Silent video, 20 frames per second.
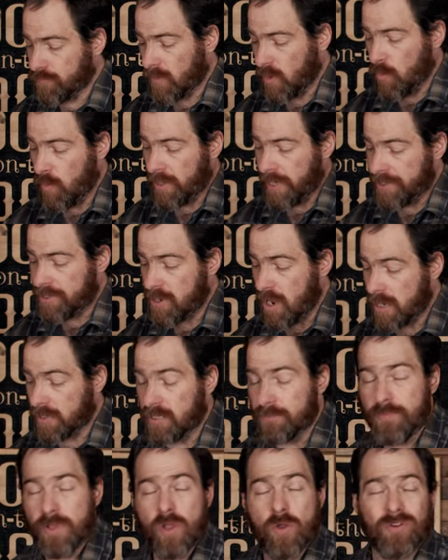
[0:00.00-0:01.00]
when I
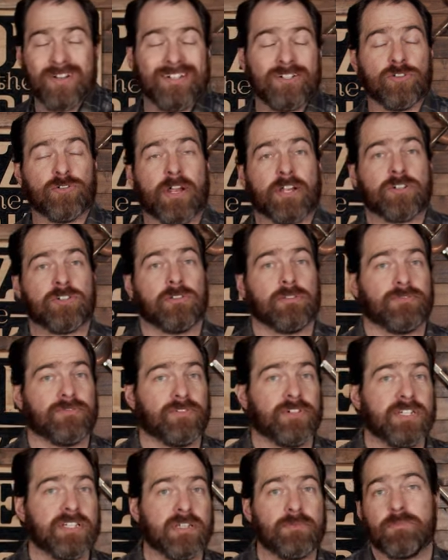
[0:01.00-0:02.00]
talked about directional
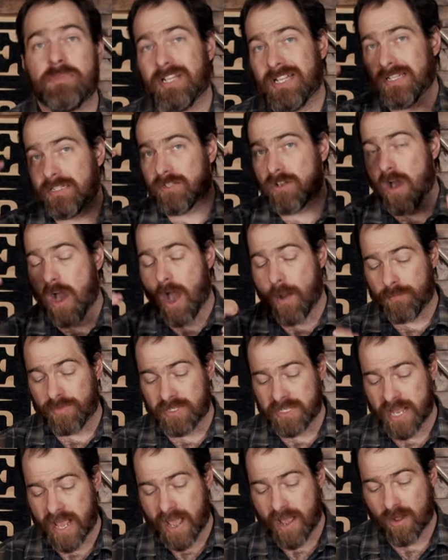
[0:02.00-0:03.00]
freezing, meaning
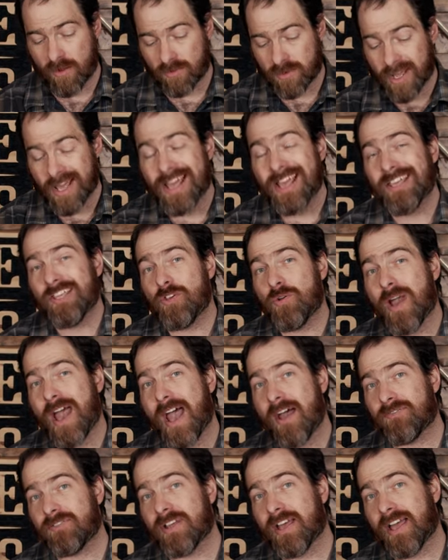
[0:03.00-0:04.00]
top down, you
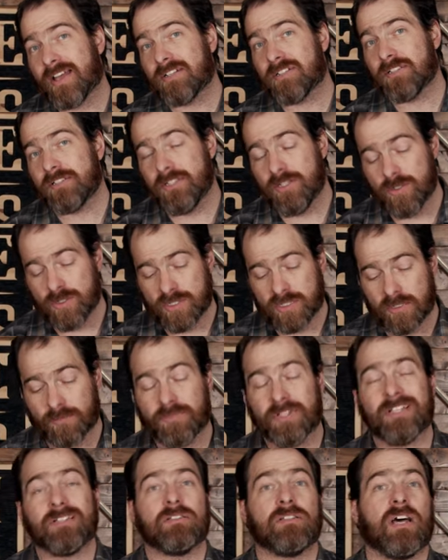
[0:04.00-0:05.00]
have to actually use
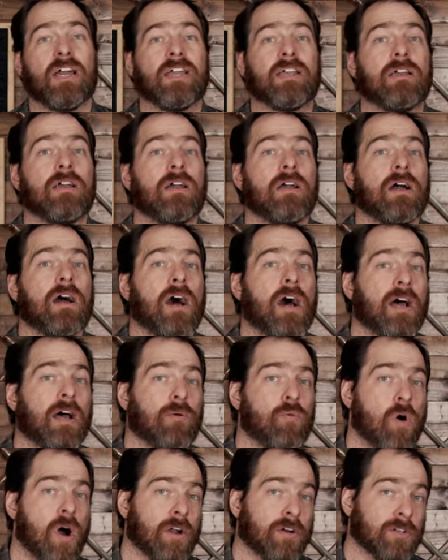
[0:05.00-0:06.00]
something like
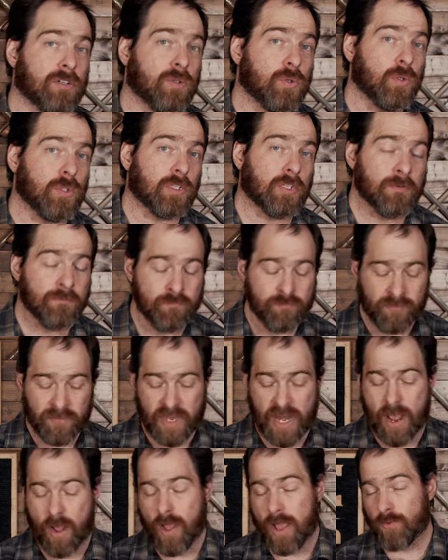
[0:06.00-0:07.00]
a water cooler.
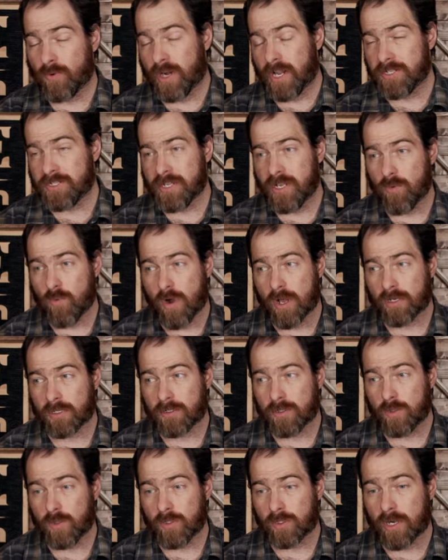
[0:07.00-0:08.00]
Now, and when I say a
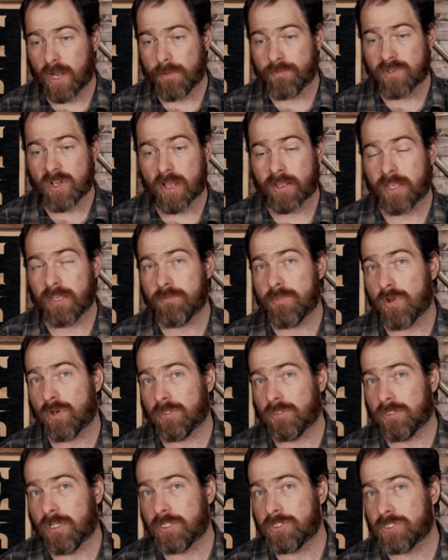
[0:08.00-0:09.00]
water cooler, I'm talking about
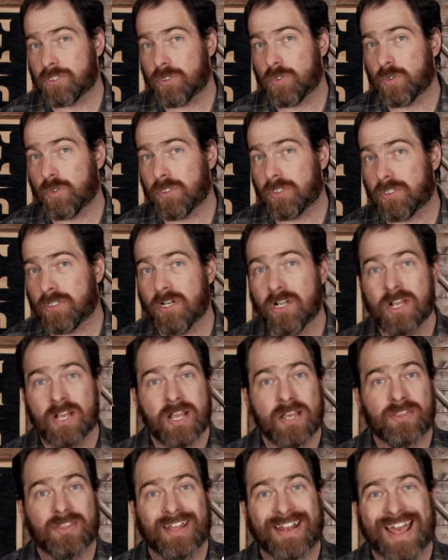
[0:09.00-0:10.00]
a lunch cooler
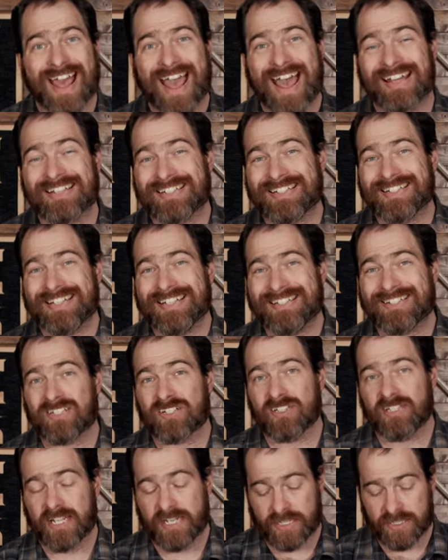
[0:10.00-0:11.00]
that has an
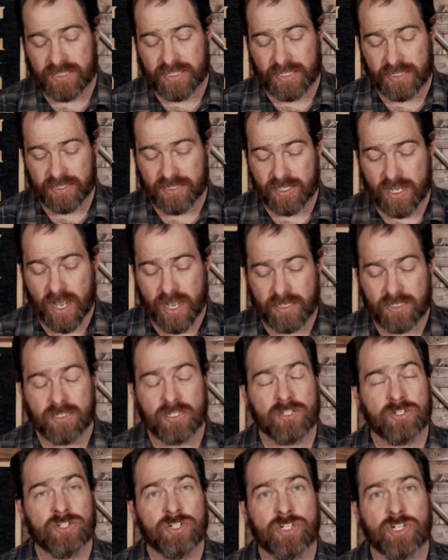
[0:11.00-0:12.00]
insulated set of sides,
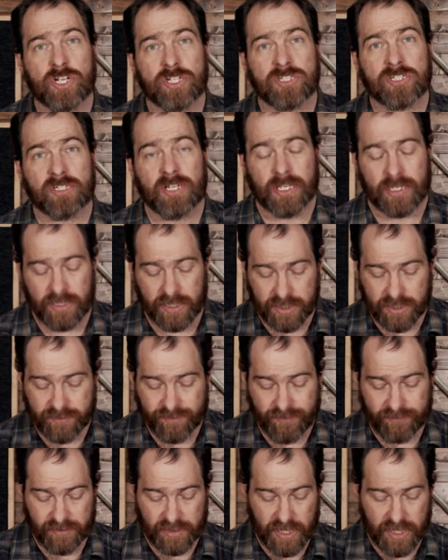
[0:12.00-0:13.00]
just like
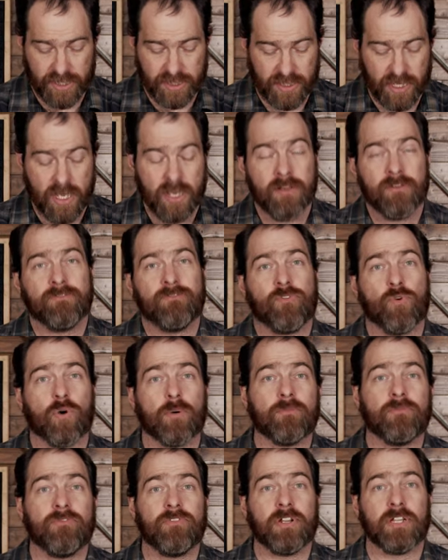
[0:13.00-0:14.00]
this nice
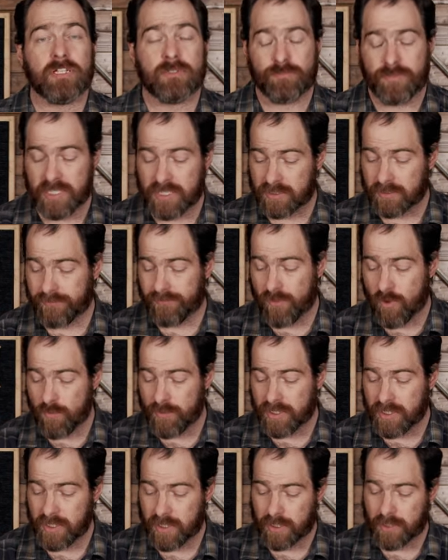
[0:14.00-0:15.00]
form-fitting piece of
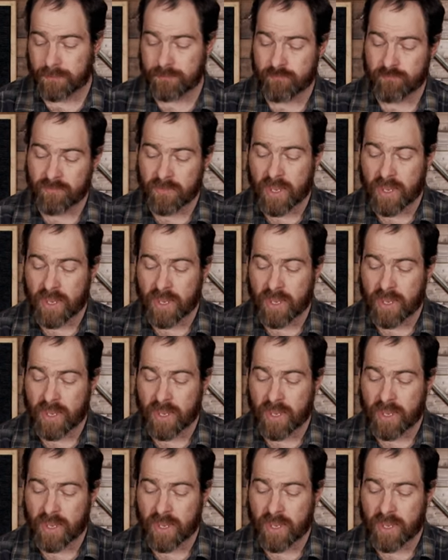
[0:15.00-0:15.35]
foam in here.